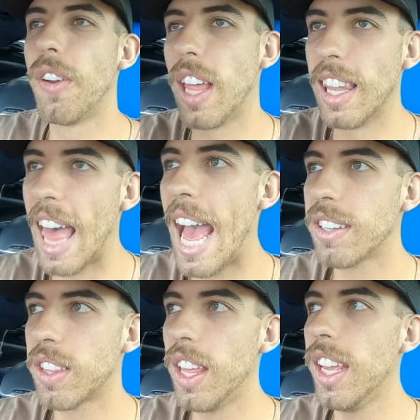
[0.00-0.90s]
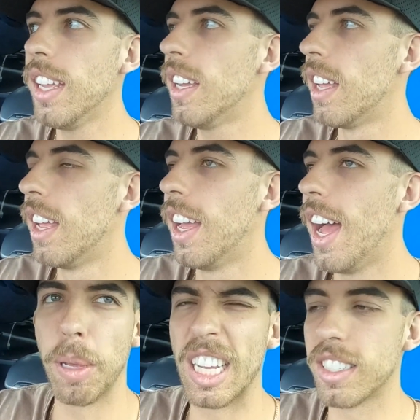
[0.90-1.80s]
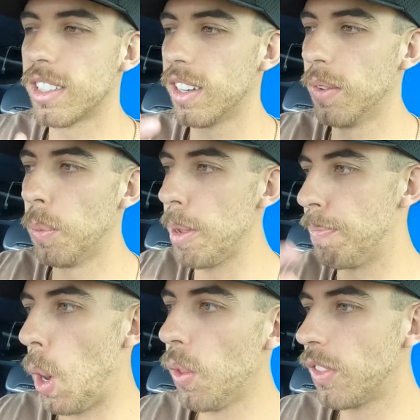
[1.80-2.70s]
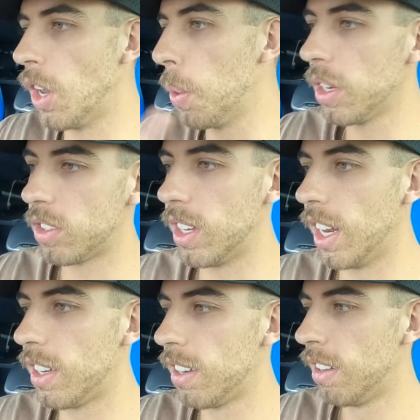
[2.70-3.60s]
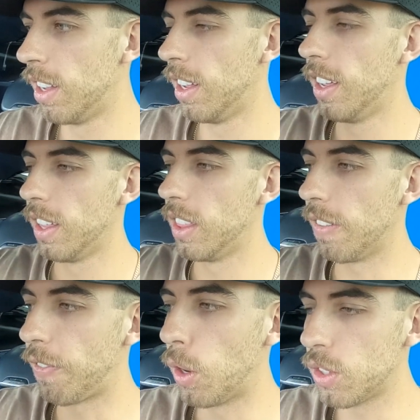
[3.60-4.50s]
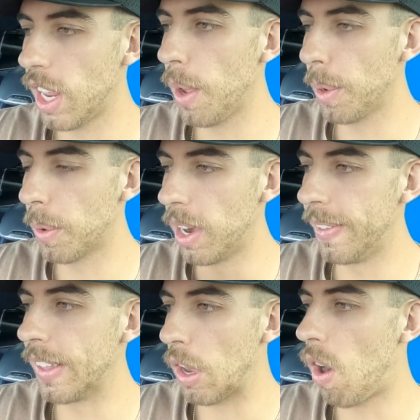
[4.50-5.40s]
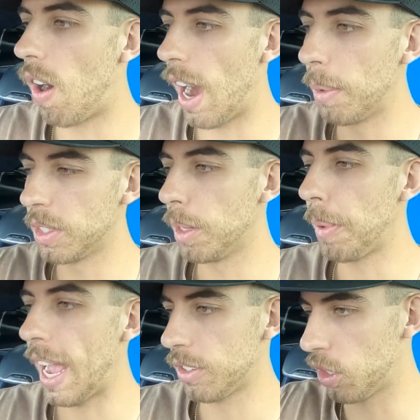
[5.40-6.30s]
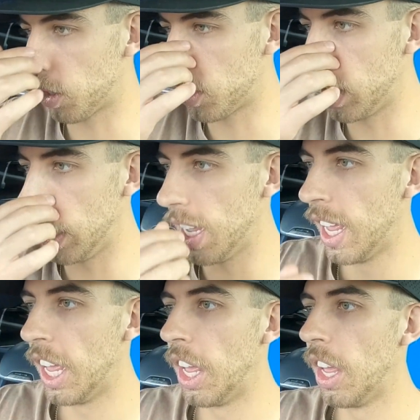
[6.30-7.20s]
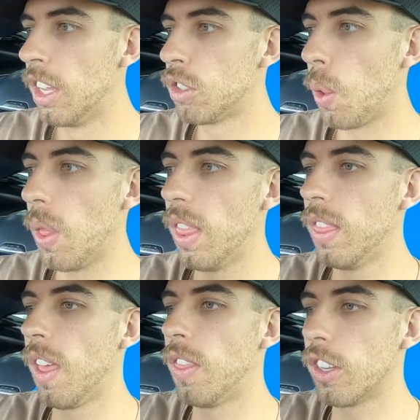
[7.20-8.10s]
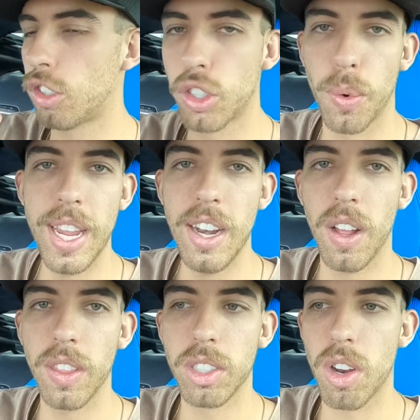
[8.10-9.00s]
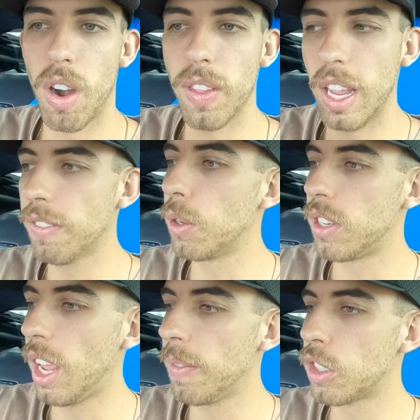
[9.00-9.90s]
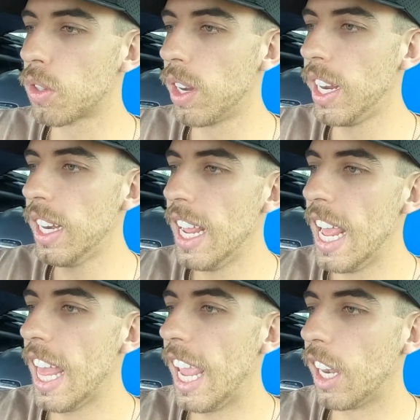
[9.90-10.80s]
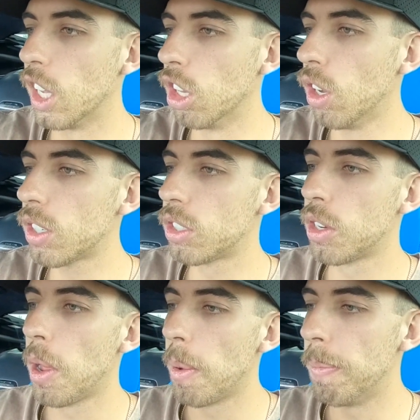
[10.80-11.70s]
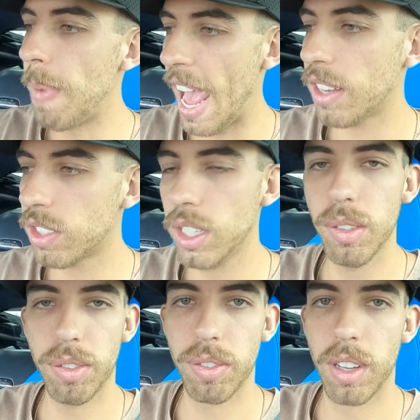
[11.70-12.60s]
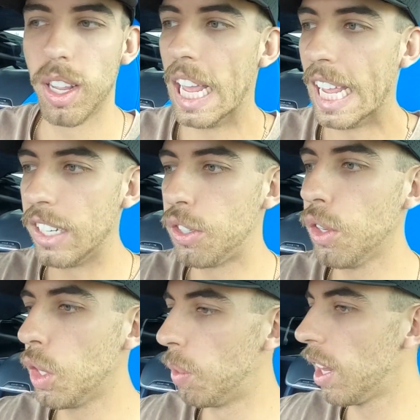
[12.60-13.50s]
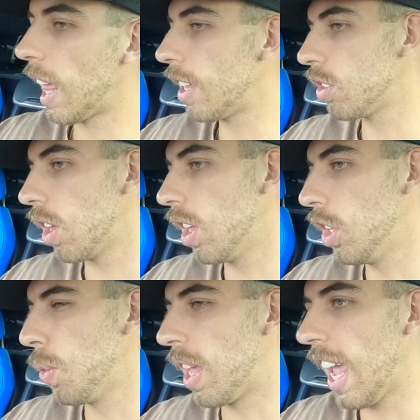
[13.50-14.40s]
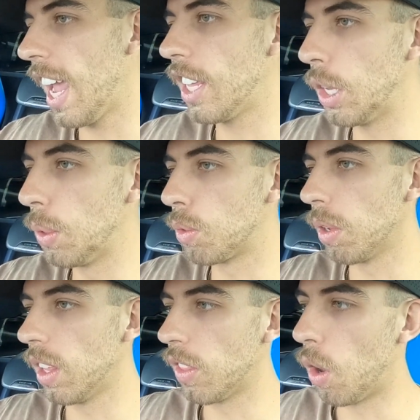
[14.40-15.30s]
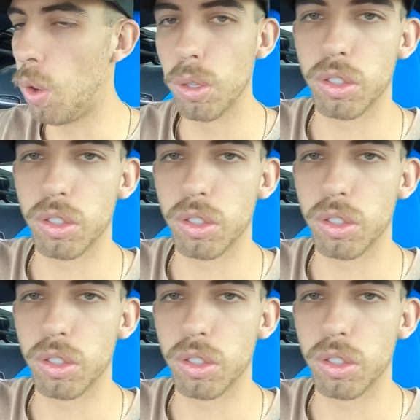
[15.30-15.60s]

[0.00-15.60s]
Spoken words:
for the last thing, because we both noticed it the first day we were in the car. I was in the passenger seat. So the screen on this car, the infotainment screen, it looks massive until you realize you can't use really the whole